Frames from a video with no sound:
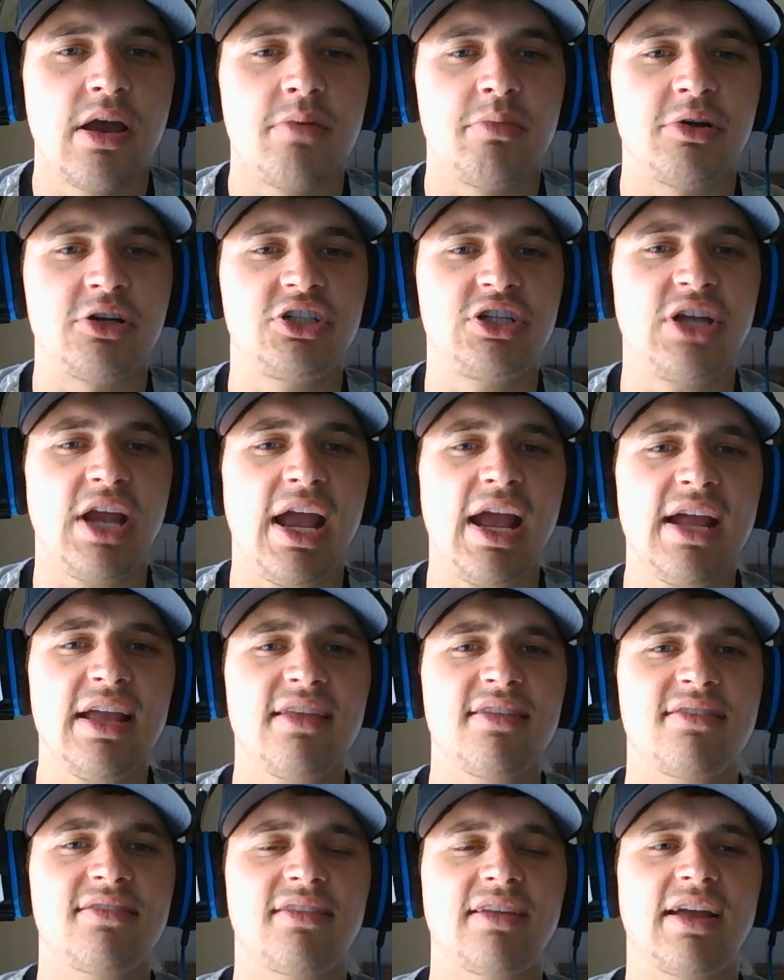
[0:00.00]
But Shaq
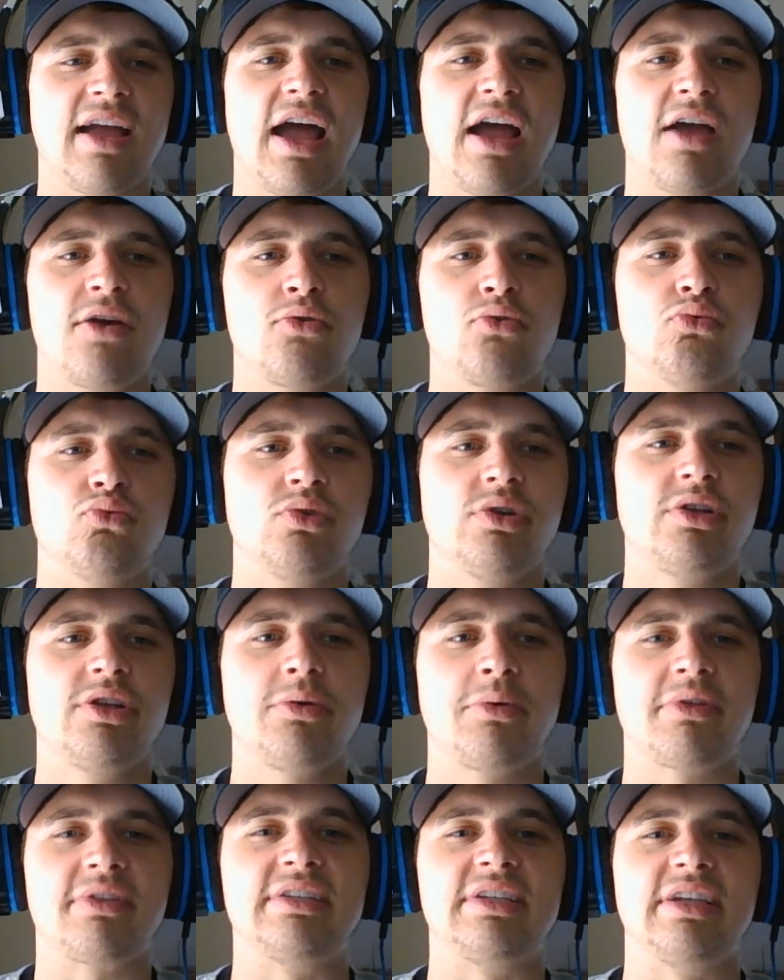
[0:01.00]
is the guy who really
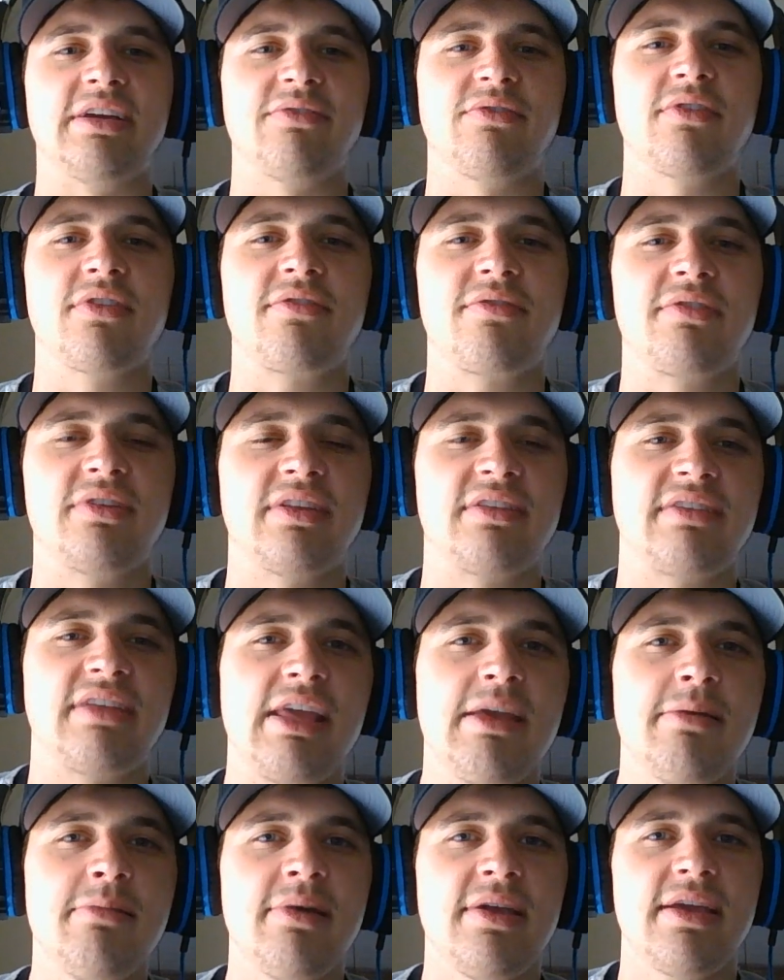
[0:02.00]
was the difference for this
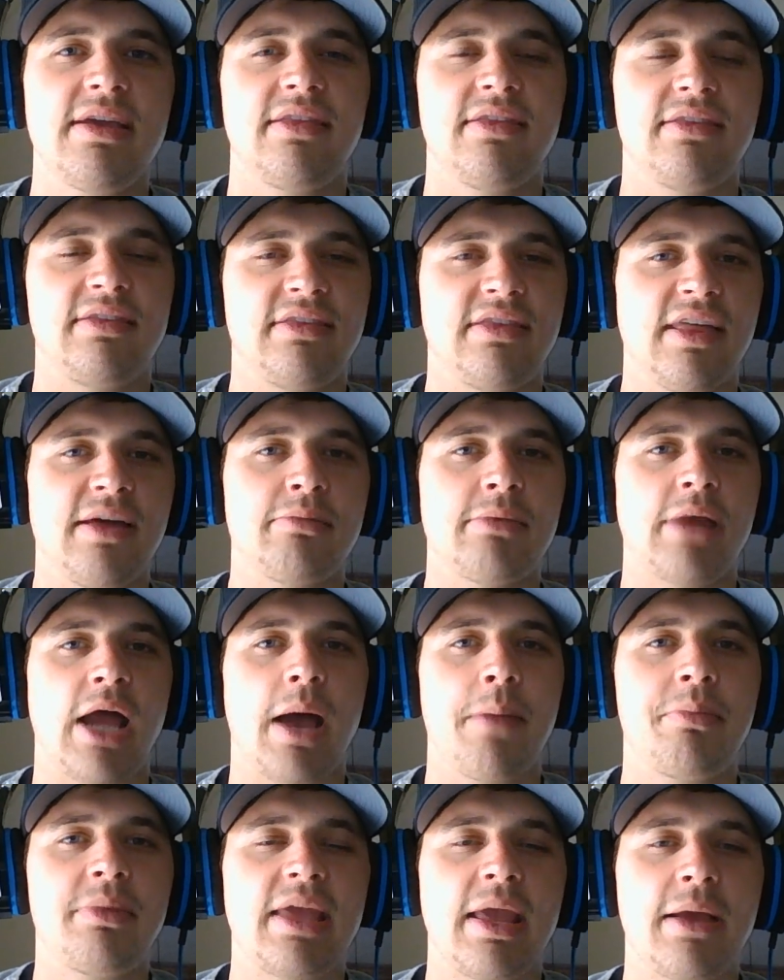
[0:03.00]
team in them
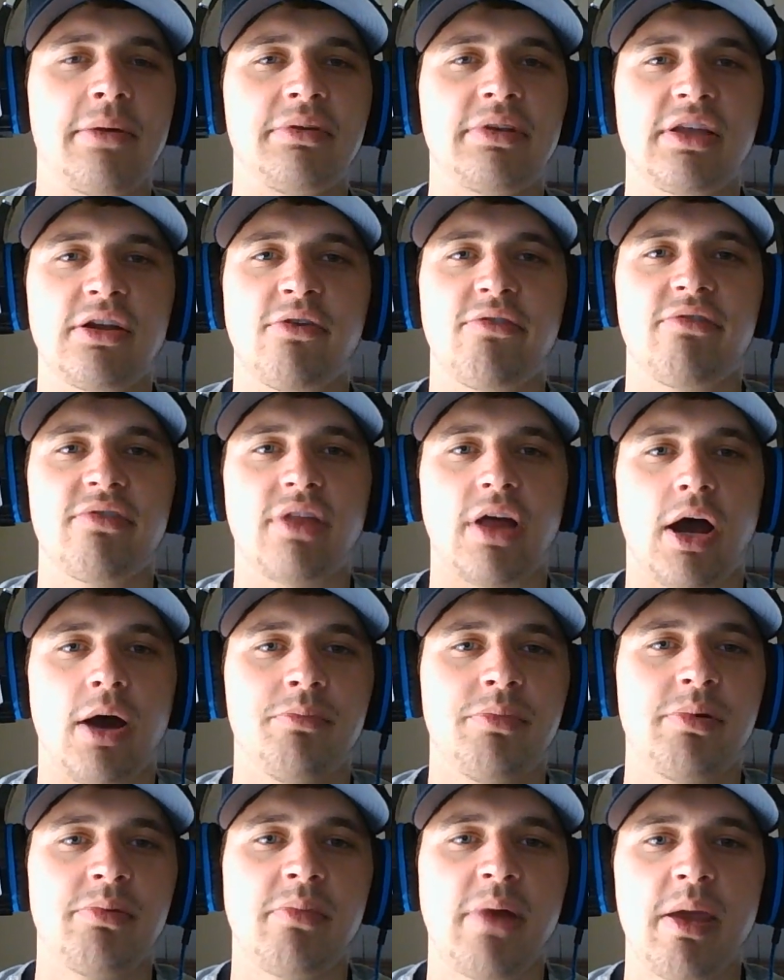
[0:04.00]
not being able to get over the
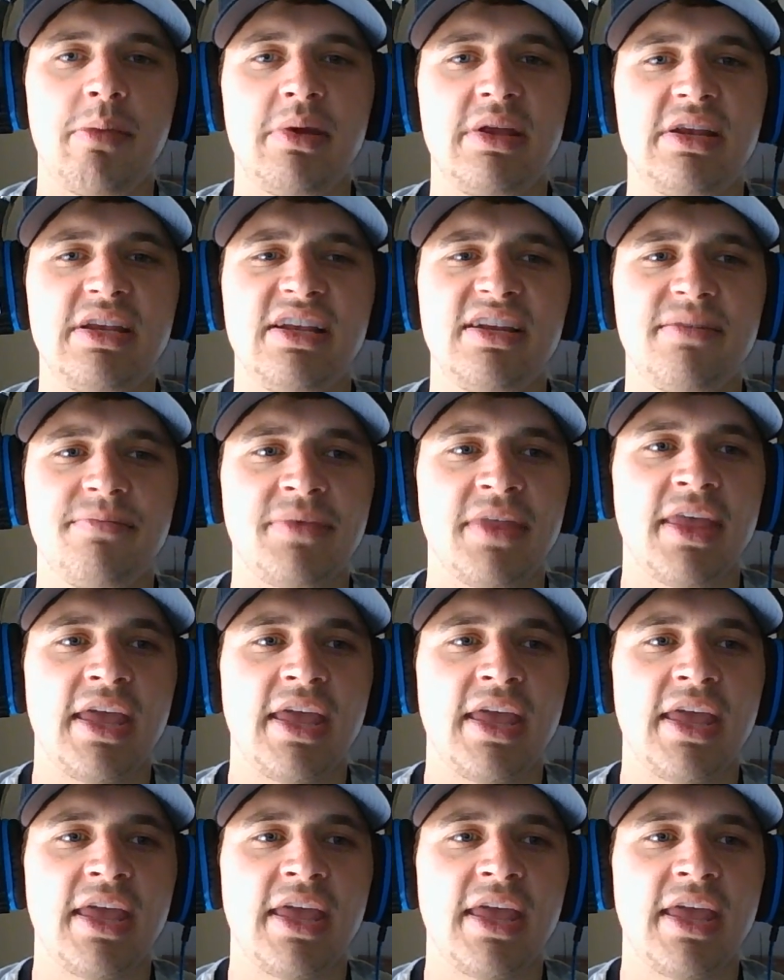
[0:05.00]
hump, in my opinion.